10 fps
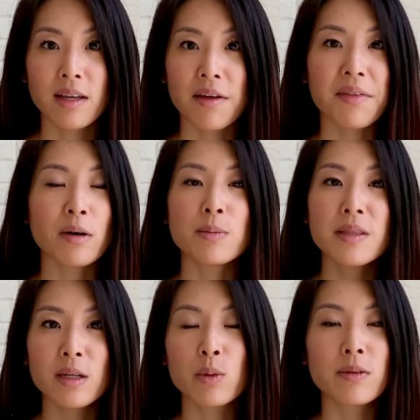And that would be
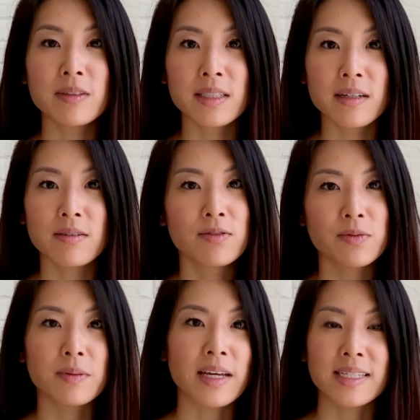the equivalent of
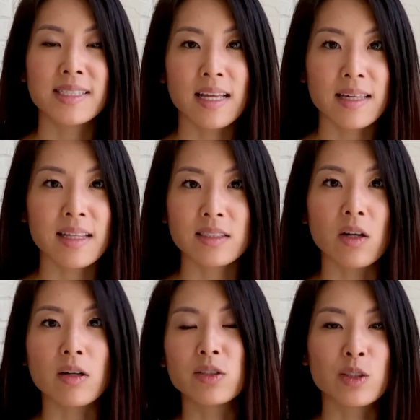like selling that
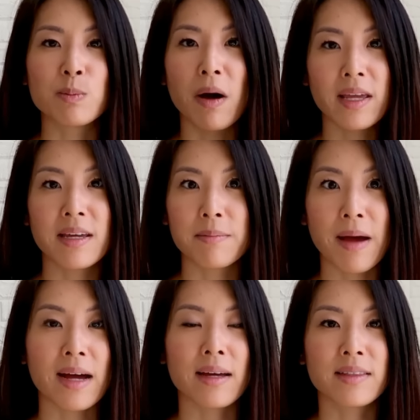stock and just buying it
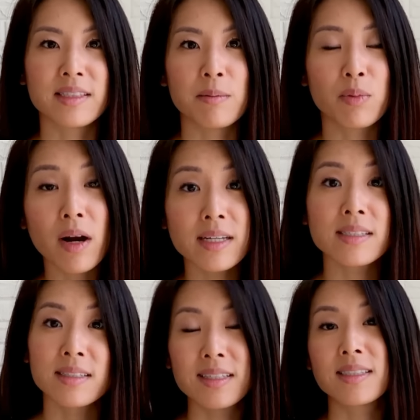back at the same price
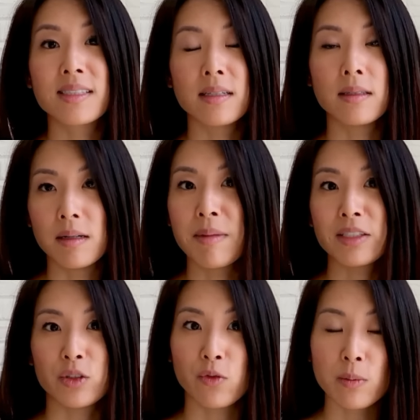because it's still a
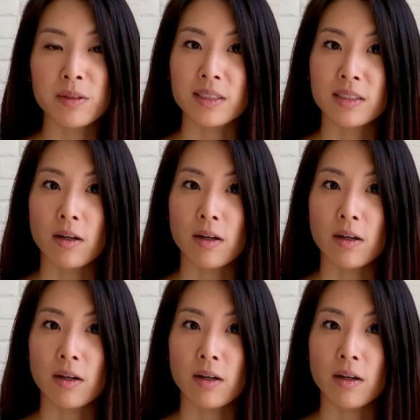Magic Formula